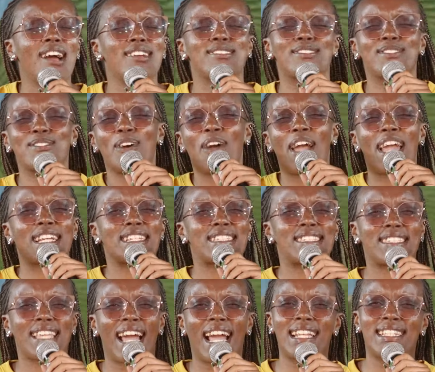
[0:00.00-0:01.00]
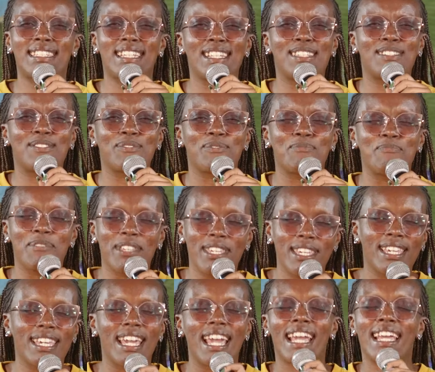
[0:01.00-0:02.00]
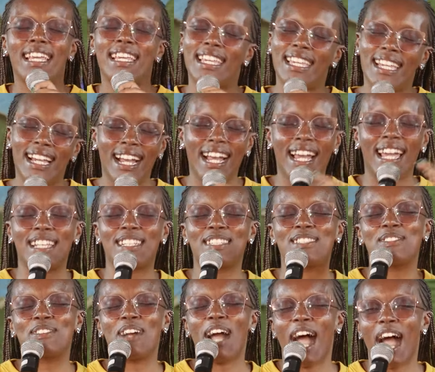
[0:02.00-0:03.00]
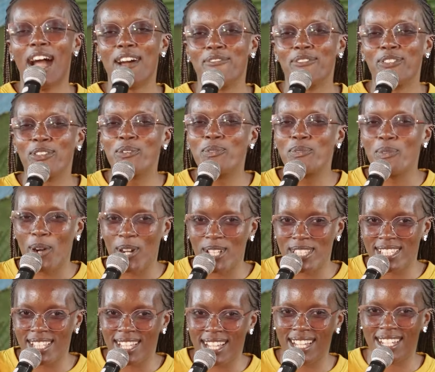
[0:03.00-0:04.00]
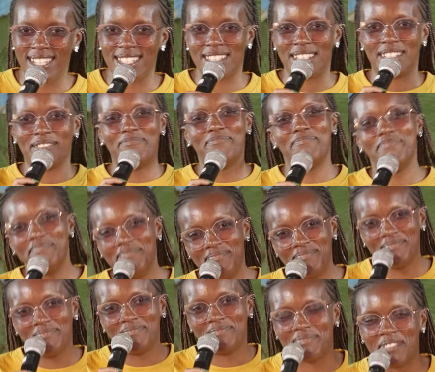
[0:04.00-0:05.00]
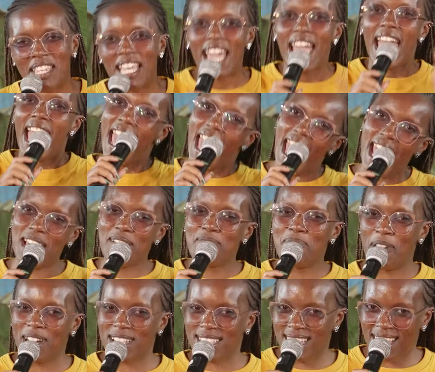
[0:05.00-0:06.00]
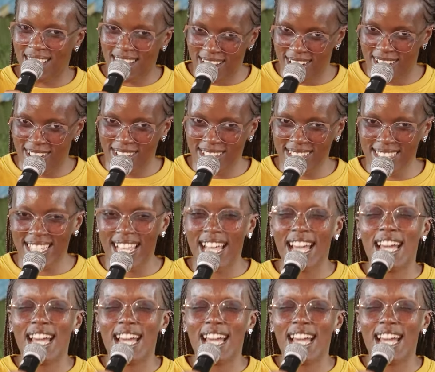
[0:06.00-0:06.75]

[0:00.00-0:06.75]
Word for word: are so excited to be here and to have you watching us. Hmm. Hey, boys and girls.